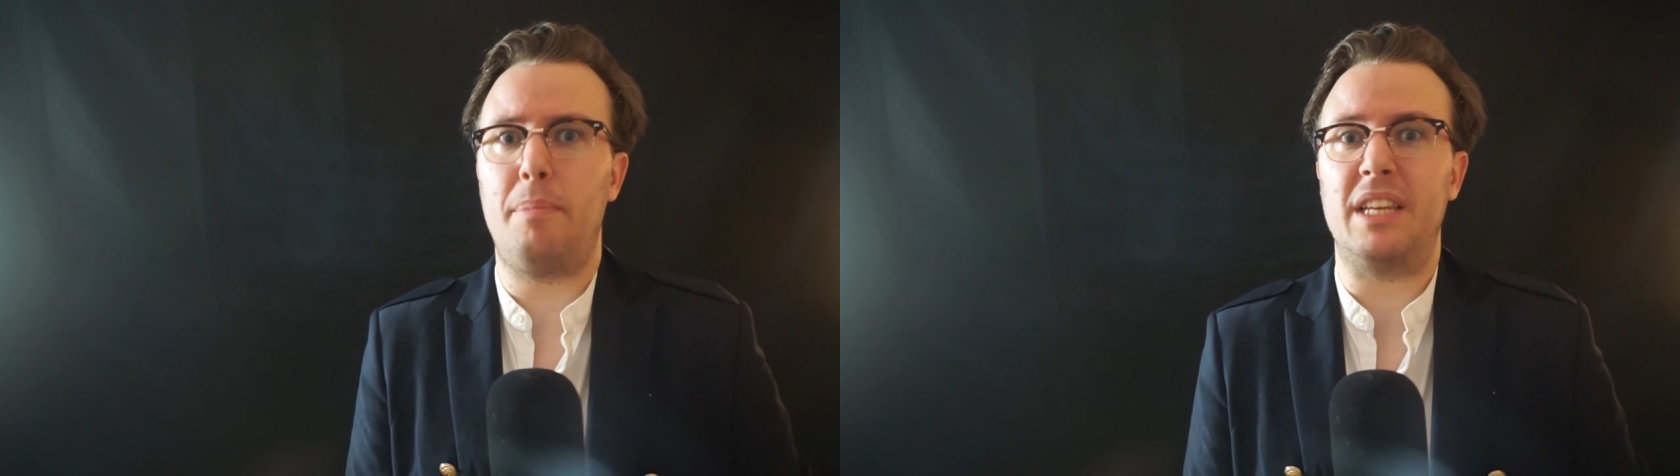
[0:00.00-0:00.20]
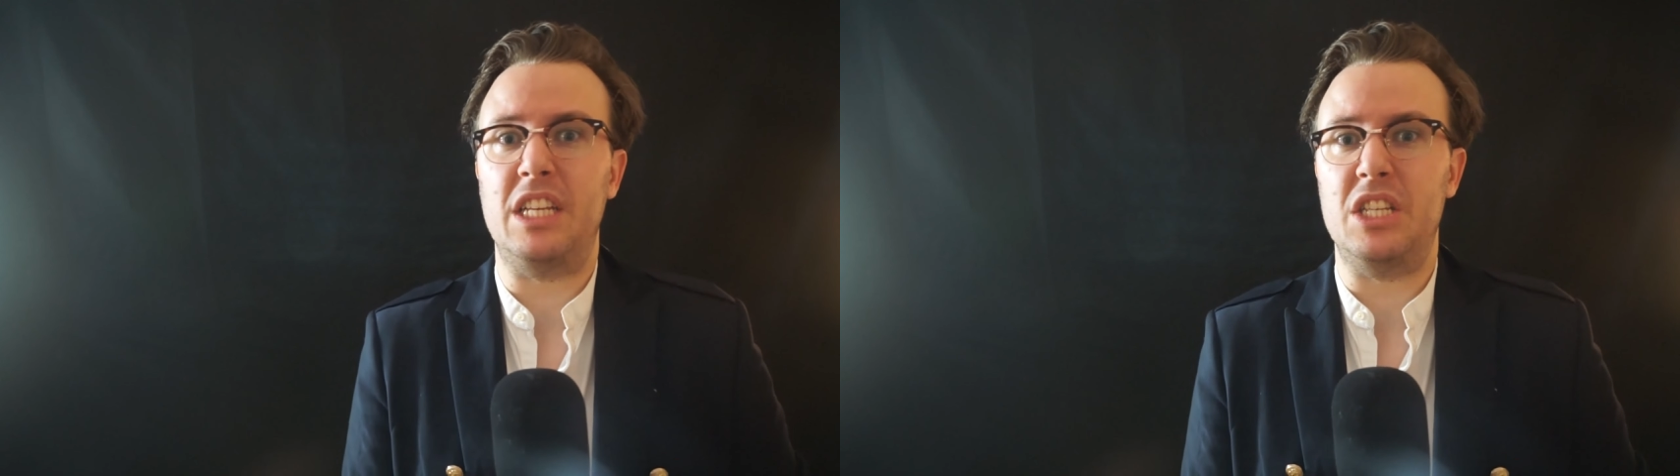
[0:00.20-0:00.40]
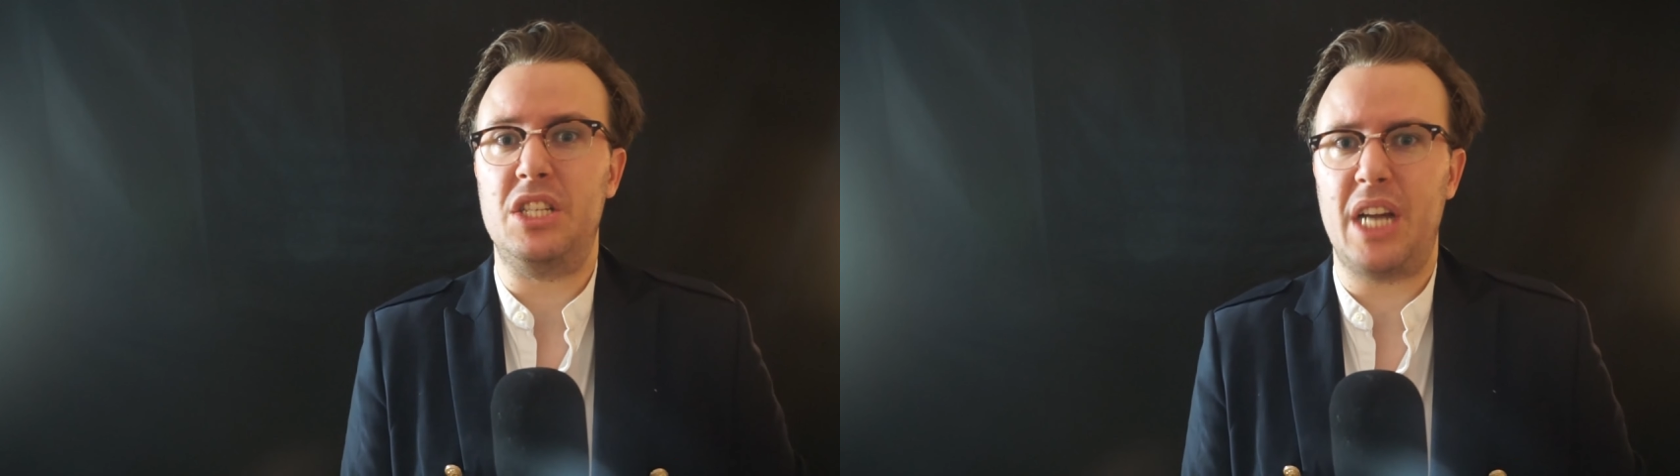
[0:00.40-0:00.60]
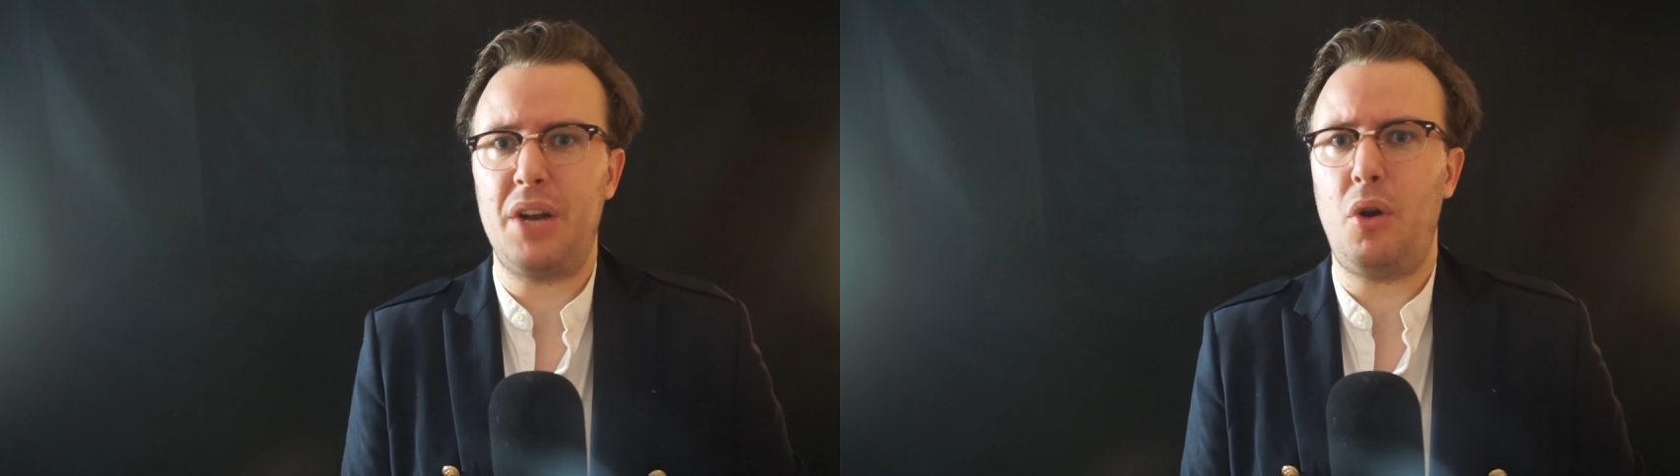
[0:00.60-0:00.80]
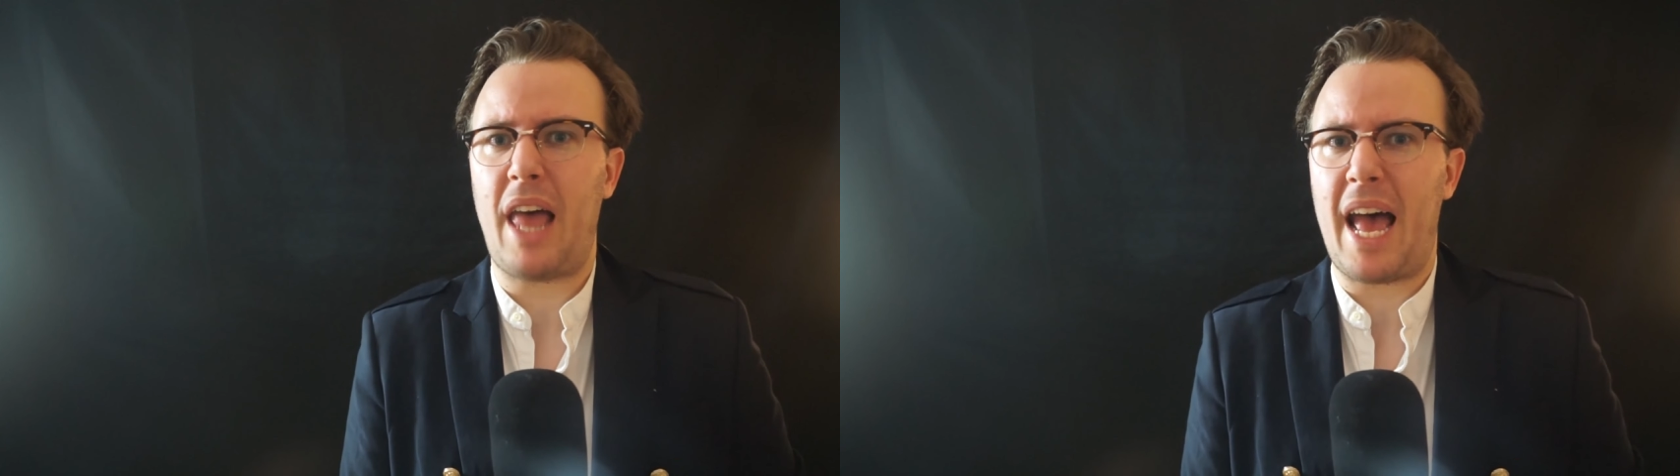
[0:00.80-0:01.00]
but in
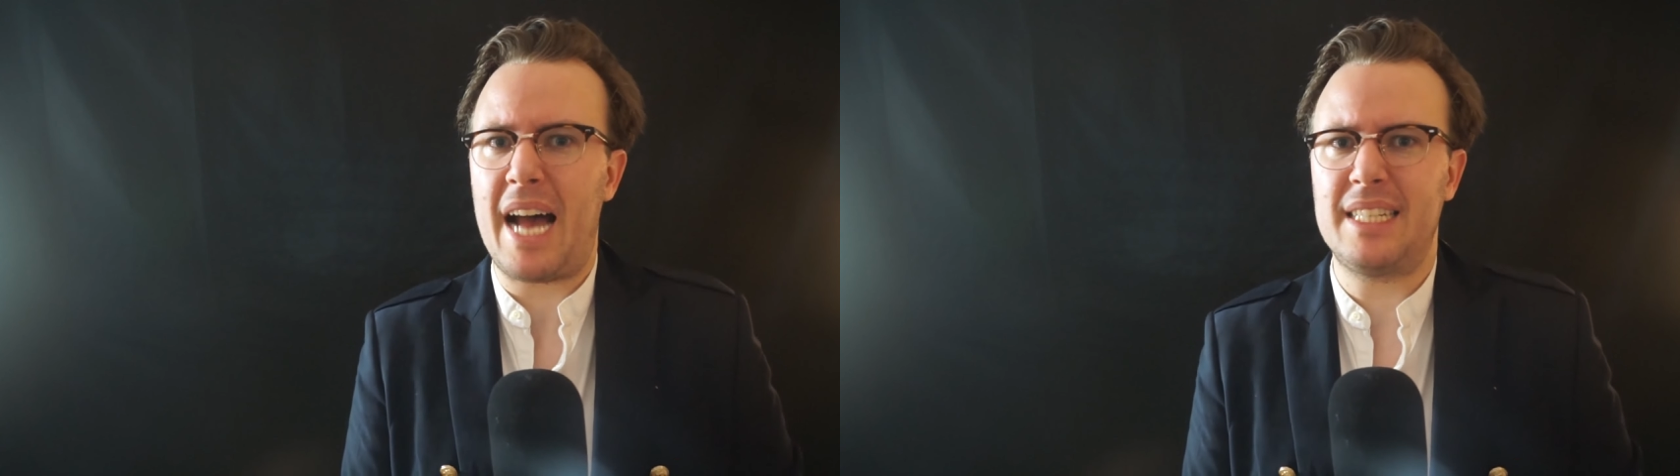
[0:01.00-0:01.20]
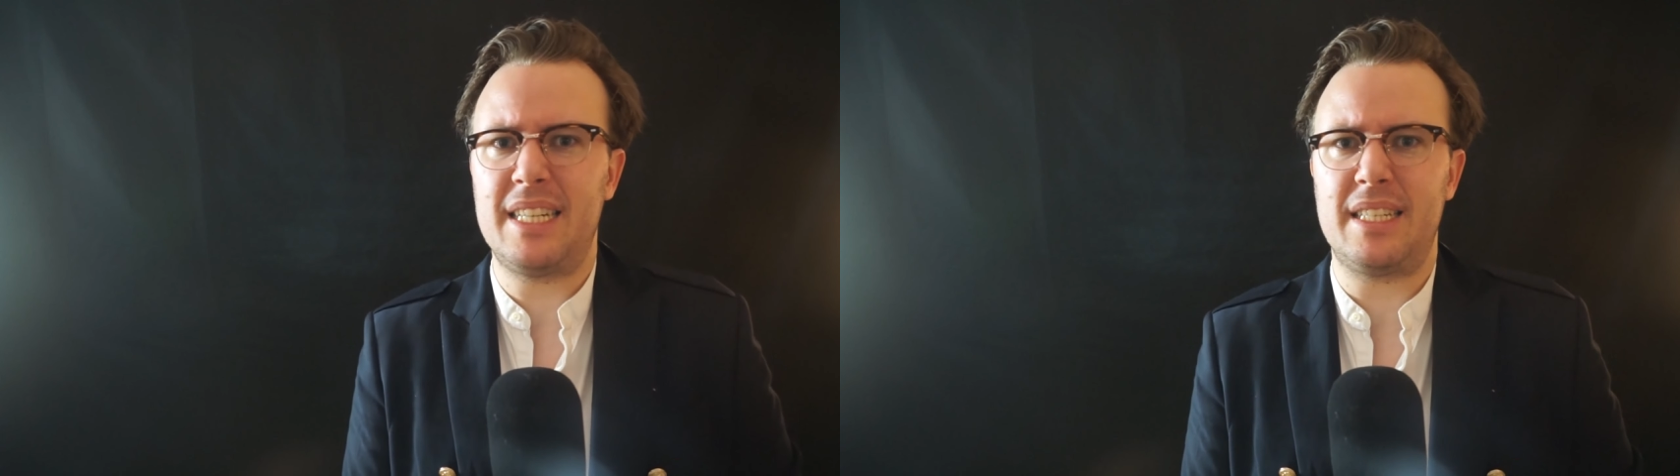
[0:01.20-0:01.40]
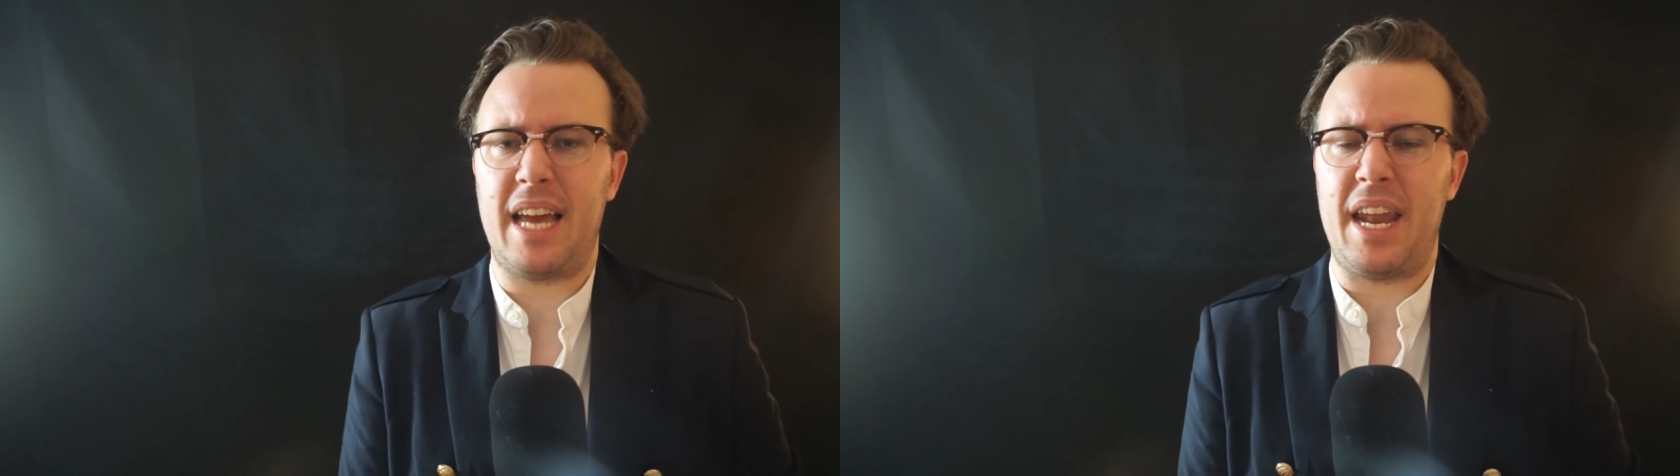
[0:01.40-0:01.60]
general assets